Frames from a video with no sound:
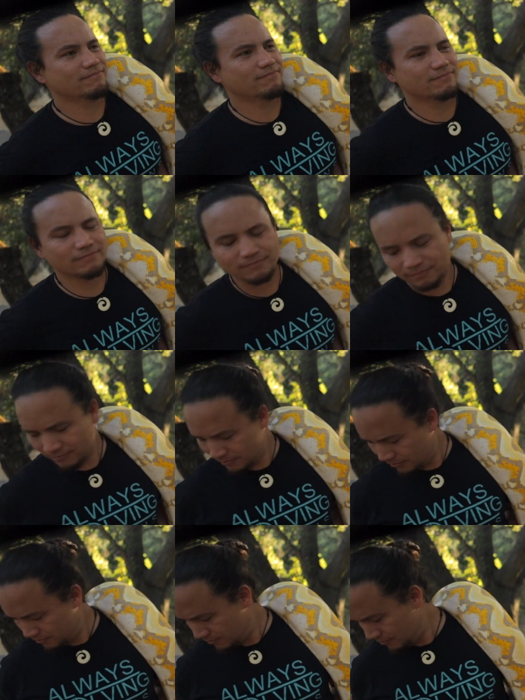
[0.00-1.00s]

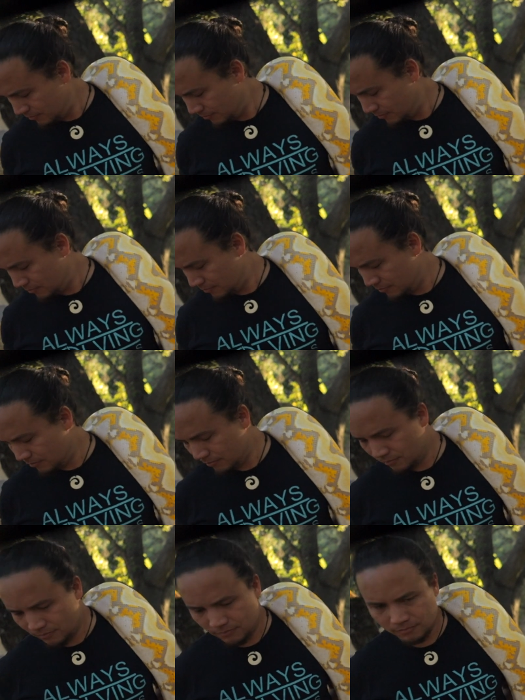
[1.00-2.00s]

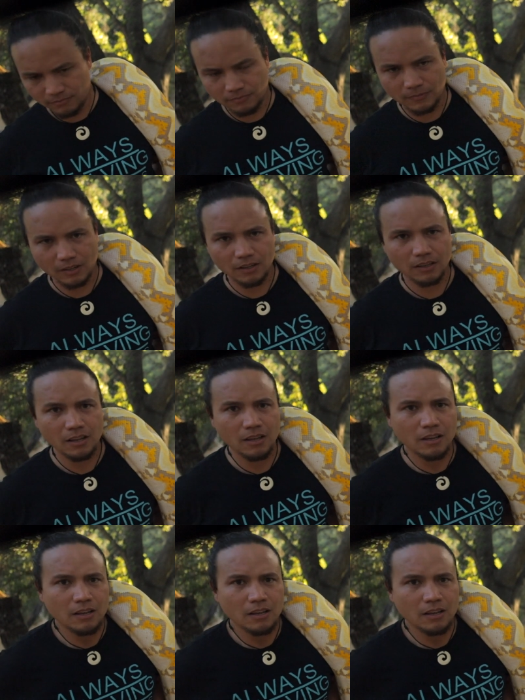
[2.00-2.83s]
No one is speaking in this clip.